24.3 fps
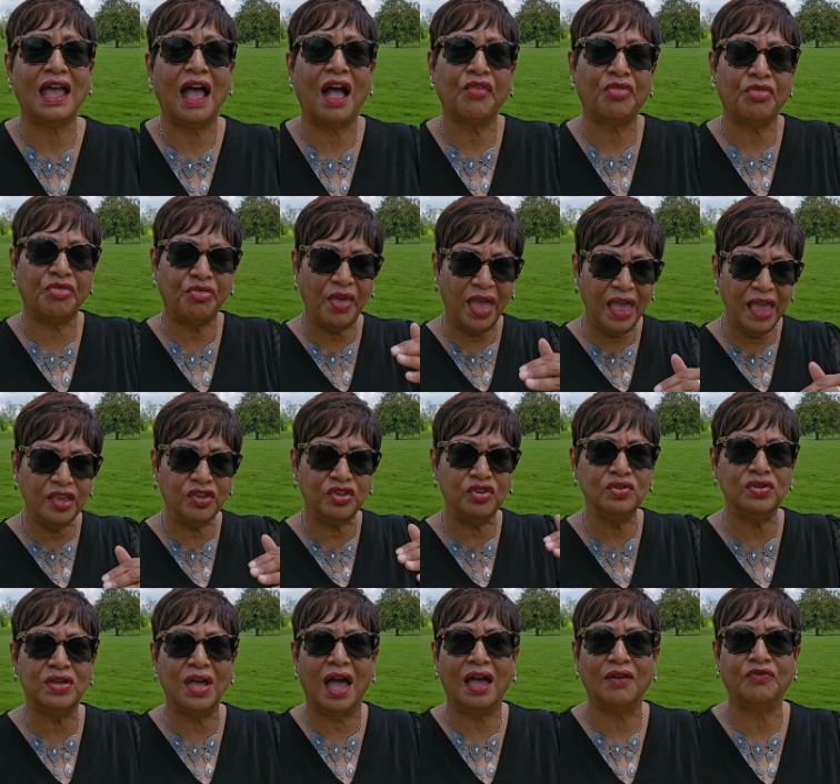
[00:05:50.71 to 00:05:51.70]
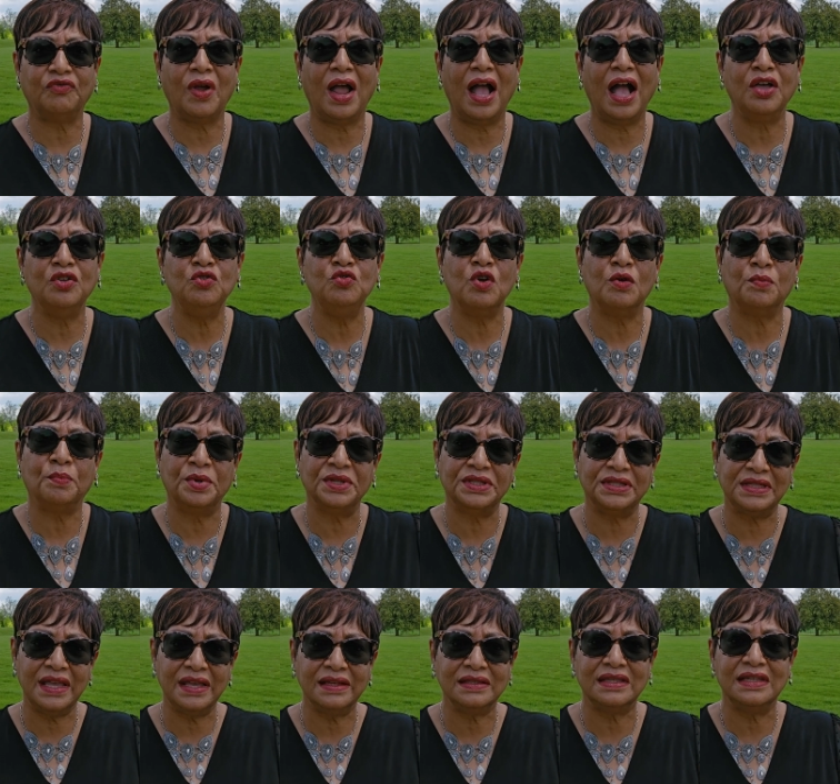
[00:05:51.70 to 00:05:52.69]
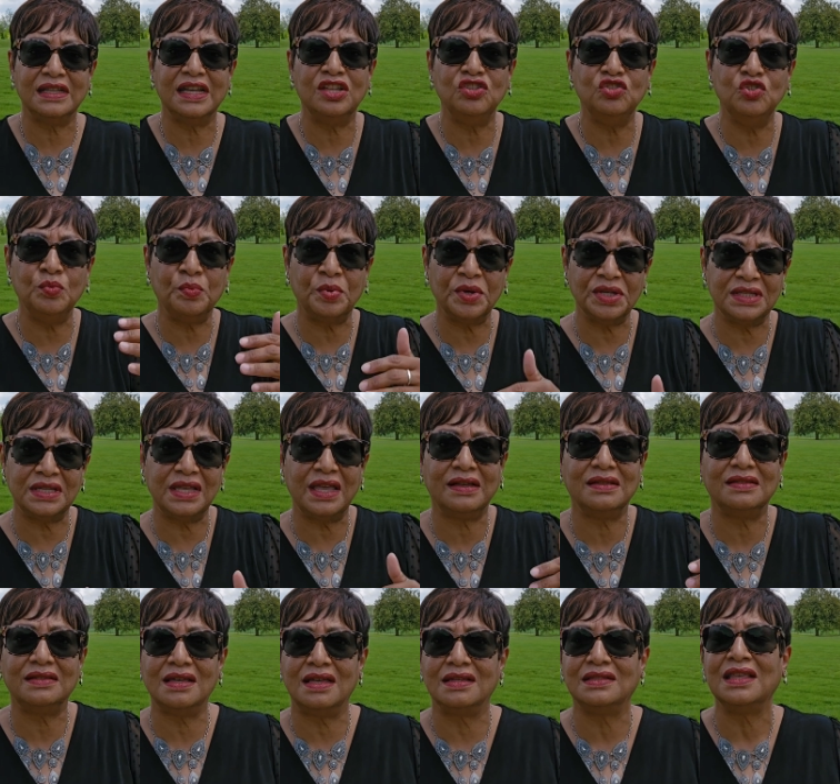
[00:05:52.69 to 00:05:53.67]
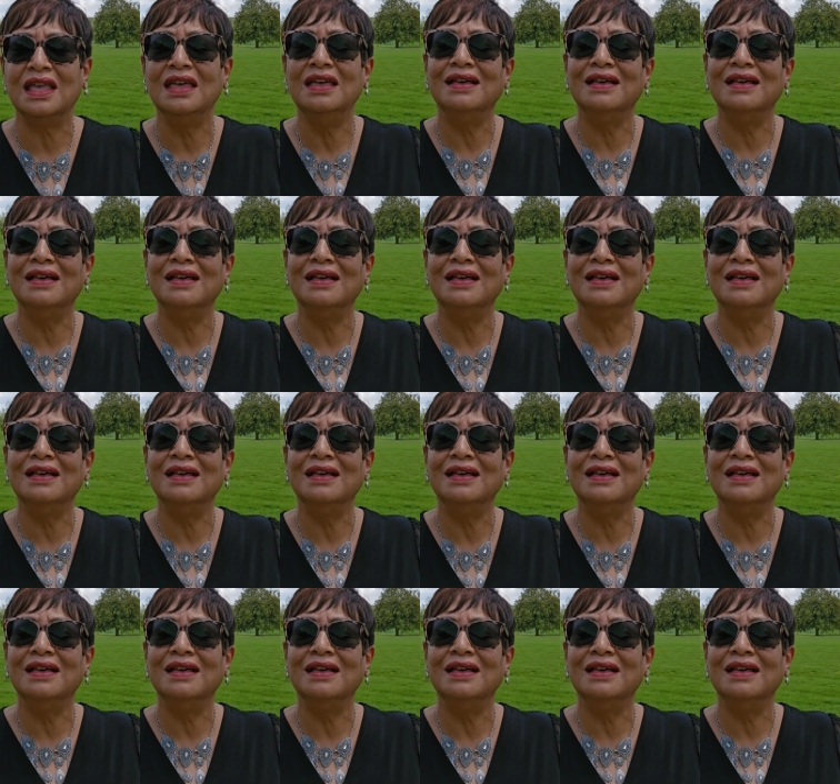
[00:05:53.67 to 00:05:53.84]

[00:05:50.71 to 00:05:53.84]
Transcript: I thank you, God, for how you have protected and you protect us.